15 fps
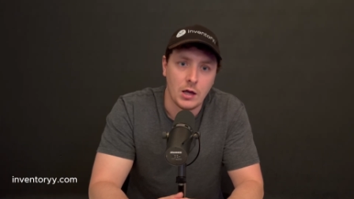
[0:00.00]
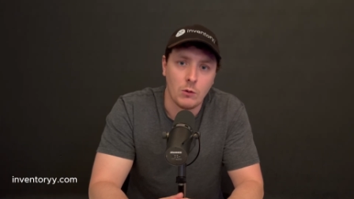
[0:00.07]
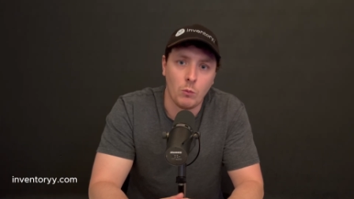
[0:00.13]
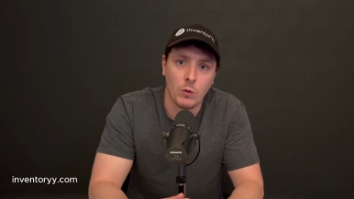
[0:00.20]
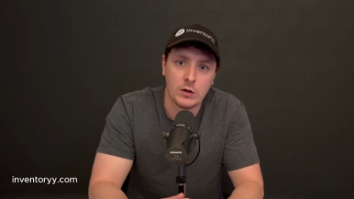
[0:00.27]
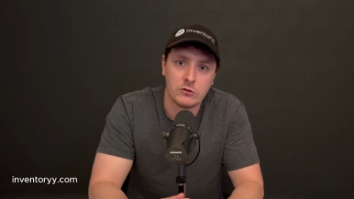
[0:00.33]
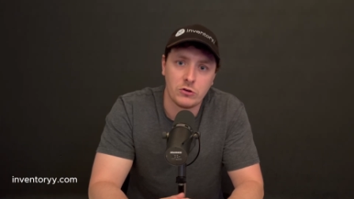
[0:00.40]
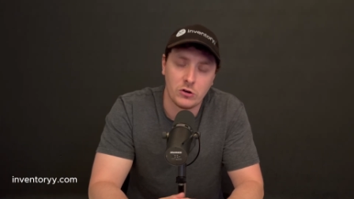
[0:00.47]

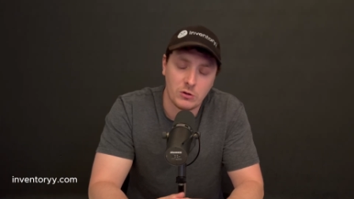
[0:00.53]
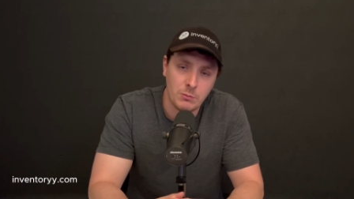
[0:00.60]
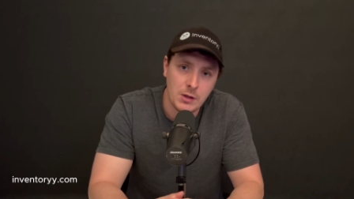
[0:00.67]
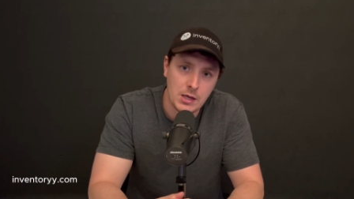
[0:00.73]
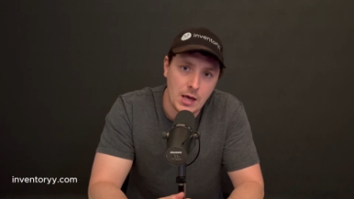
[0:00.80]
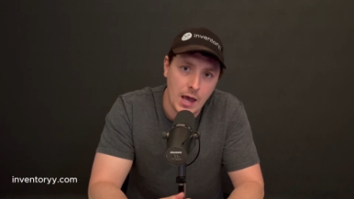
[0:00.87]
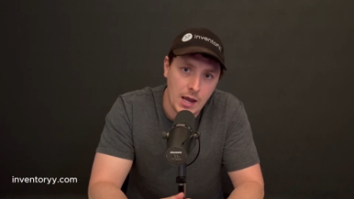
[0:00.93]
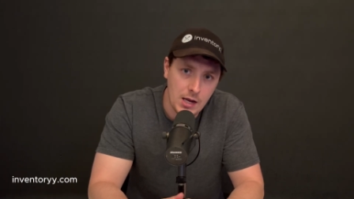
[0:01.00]
What took
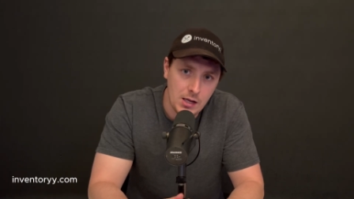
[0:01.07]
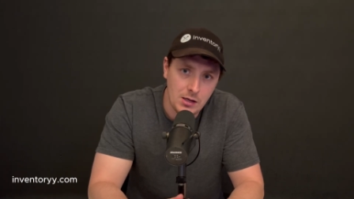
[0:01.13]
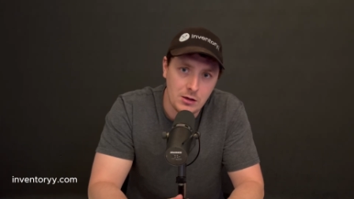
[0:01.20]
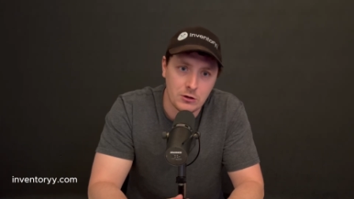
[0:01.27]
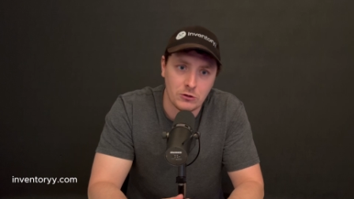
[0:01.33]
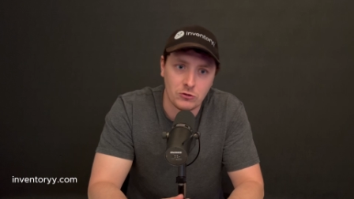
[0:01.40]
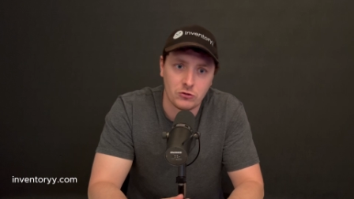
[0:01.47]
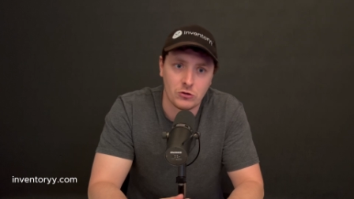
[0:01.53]
me eight
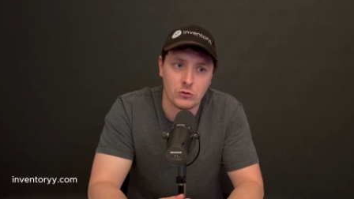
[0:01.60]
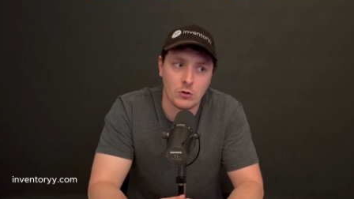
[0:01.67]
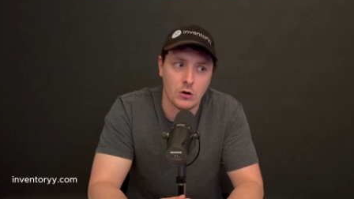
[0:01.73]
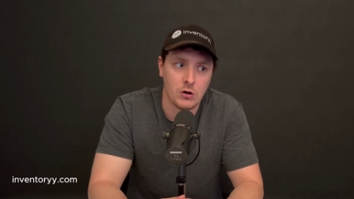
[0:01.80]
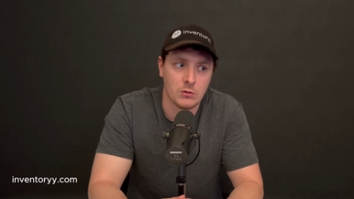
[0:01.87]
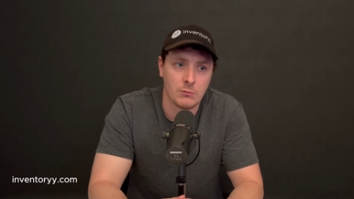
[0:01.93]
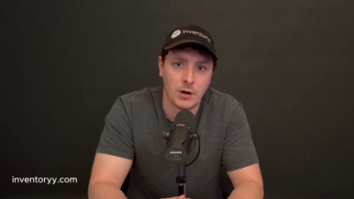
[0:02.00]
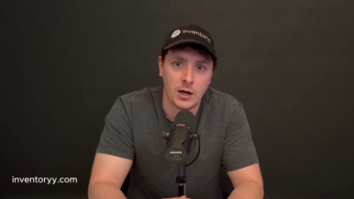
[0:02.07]
years to grow
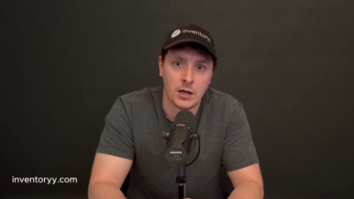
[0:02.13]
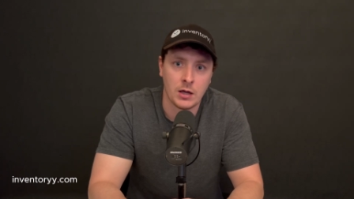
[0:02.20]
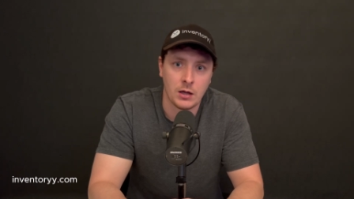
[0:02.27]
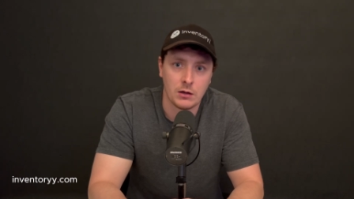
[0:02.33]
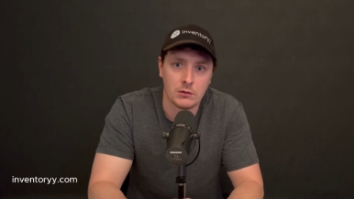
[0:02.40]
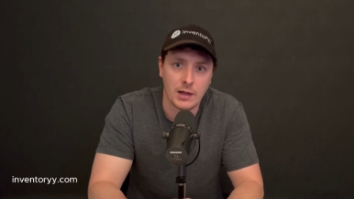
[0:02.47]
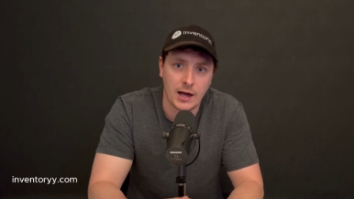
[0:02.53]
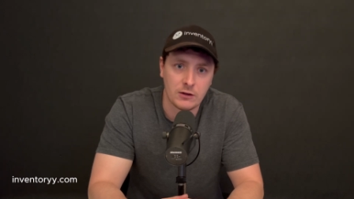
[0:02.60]
in my
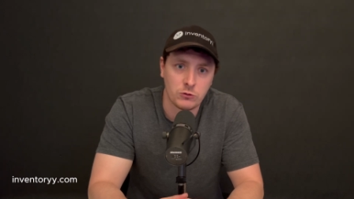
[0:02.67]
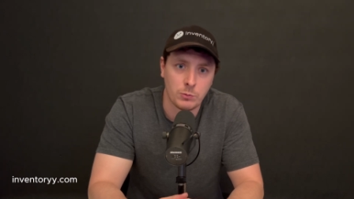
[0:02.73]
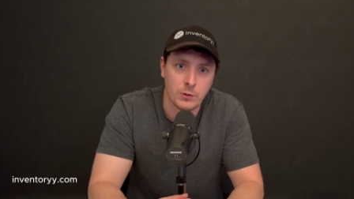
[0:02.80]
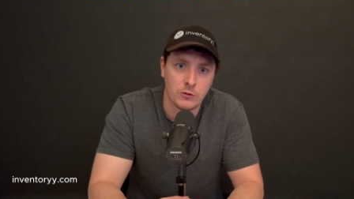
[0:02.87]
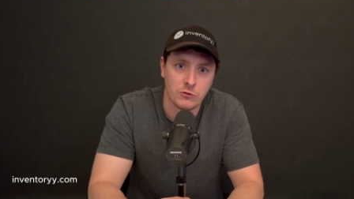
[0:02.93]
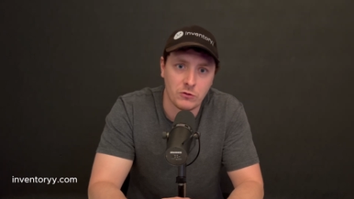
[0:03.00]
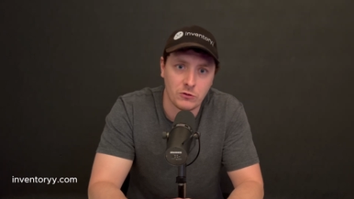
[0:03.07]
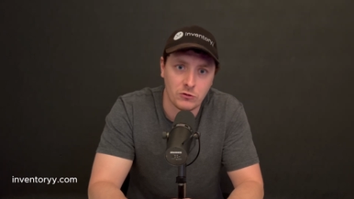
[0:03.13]
last
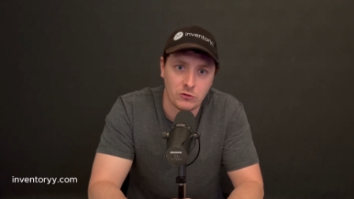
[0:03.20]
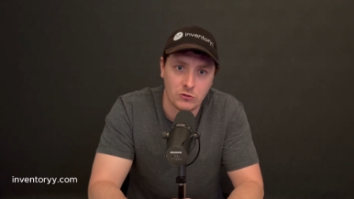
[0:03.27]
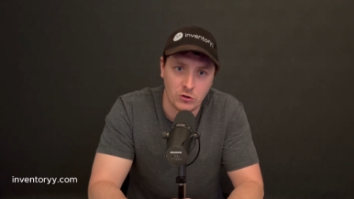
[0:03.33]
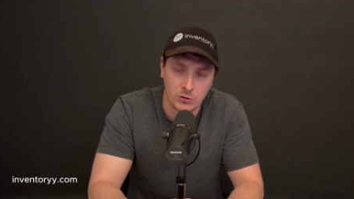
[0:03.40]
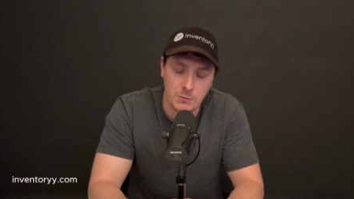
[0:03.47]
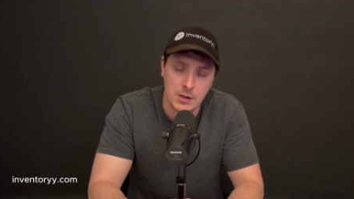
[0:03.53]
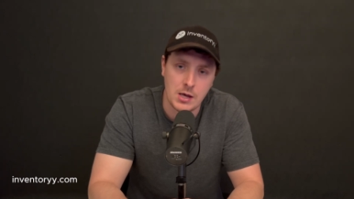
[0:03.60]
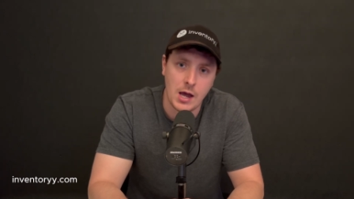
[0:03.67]
business took
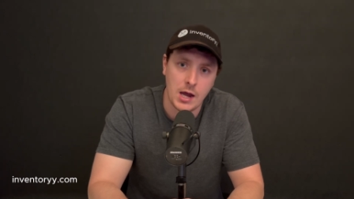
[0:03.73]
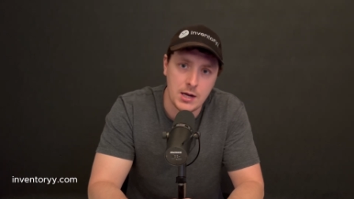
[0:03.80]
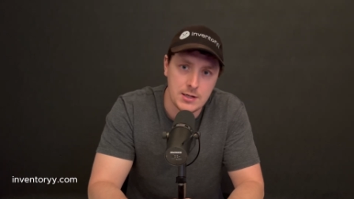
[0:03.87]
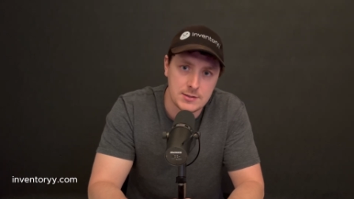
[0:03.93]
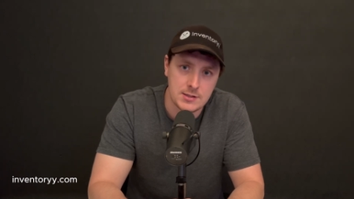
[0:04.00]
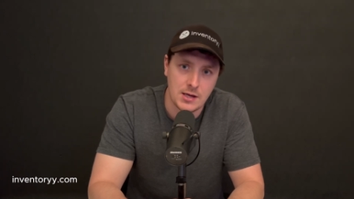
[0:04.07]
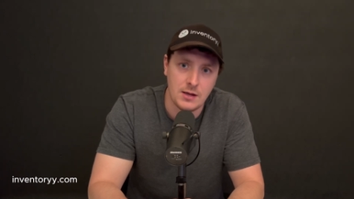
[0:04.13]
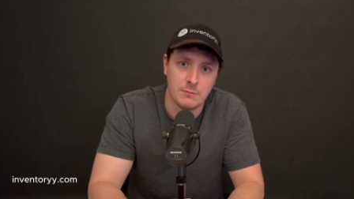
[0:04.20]
me
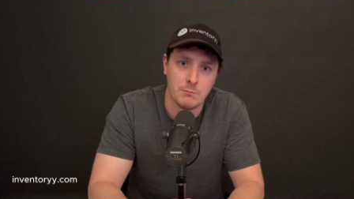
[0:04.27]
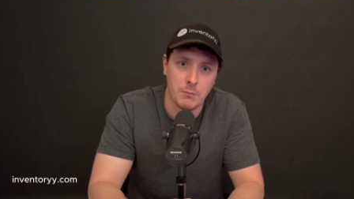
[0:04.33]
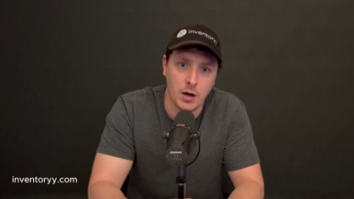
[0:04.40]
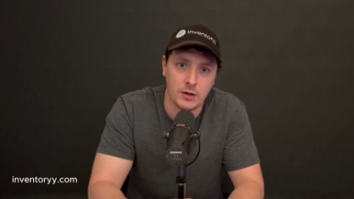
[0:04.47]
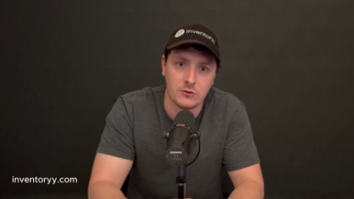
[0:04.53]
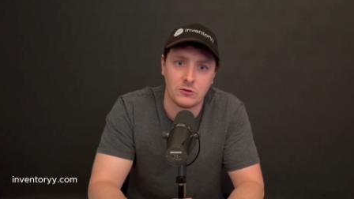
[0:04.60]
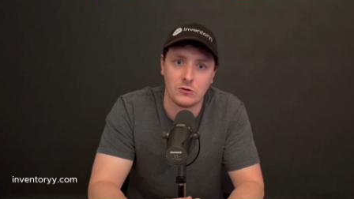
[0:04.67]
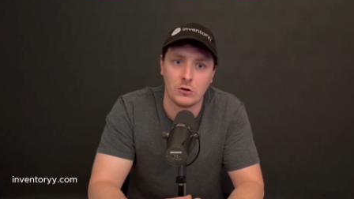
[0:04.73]
18
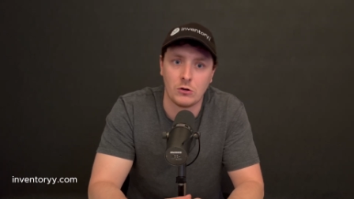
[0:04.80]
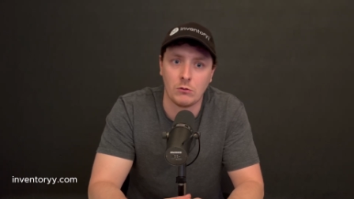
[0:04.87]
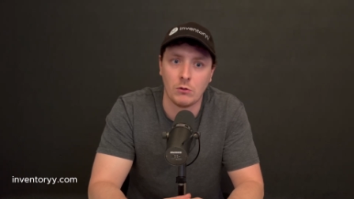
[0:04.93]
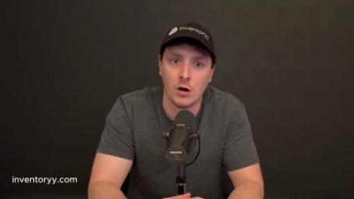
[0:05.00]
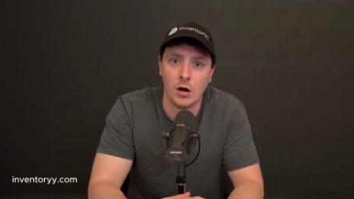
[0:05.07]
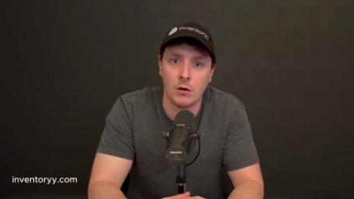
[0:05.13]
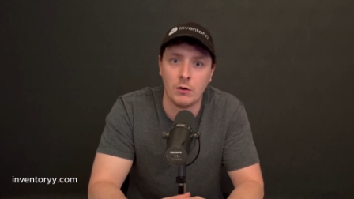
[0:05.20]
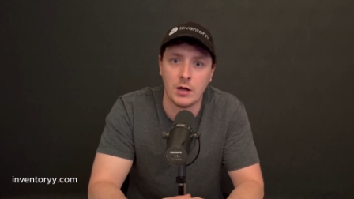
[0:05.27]
months to
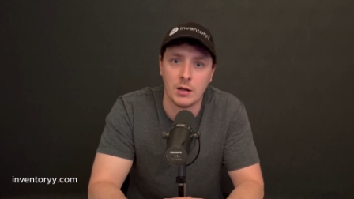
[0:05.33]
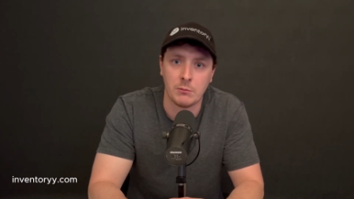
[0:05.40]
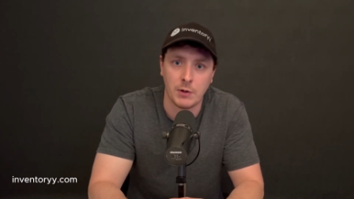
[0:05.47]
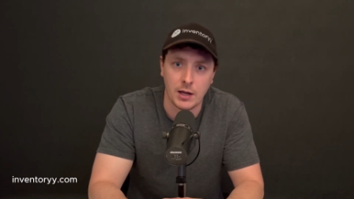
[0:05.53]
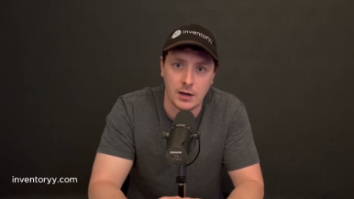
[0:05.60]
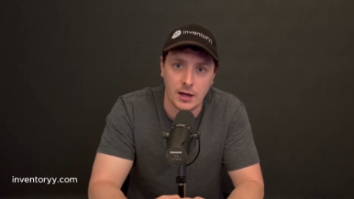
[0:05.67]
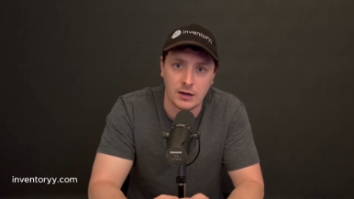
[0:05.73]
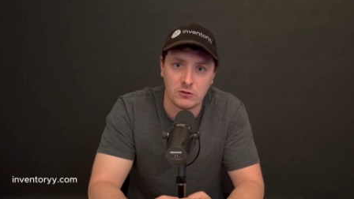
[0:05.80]
grow in
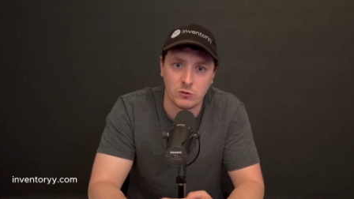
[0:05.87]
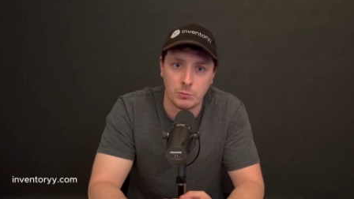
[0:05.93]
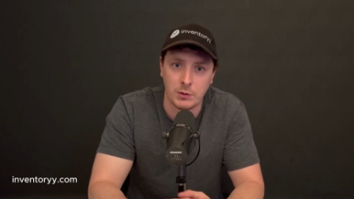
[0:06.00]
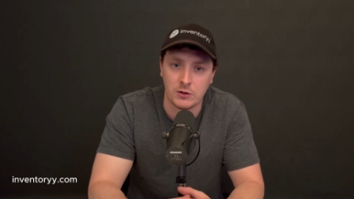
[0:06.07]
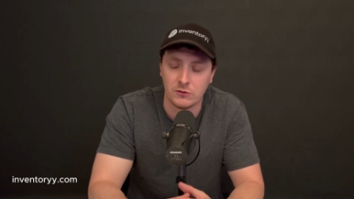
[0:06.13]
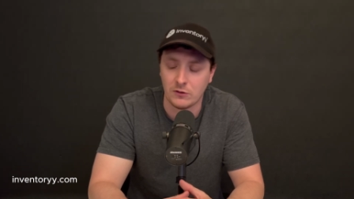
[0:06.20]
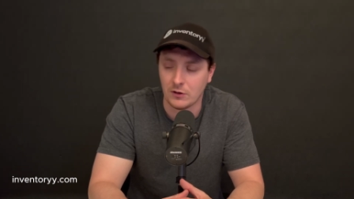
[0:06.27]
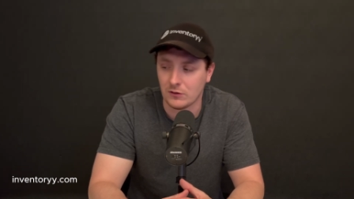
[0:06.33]
my next
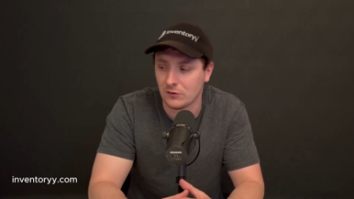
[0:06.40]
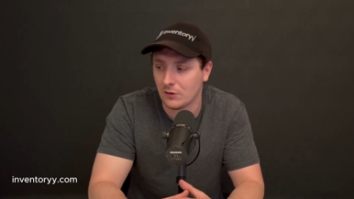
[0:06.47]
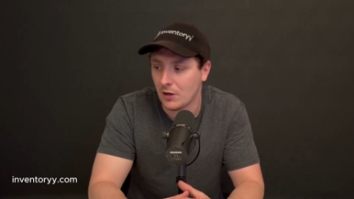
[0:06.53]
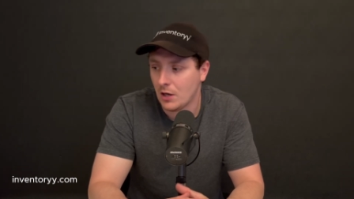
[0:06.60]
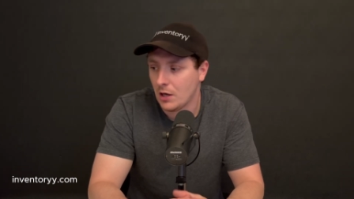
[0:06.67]
business.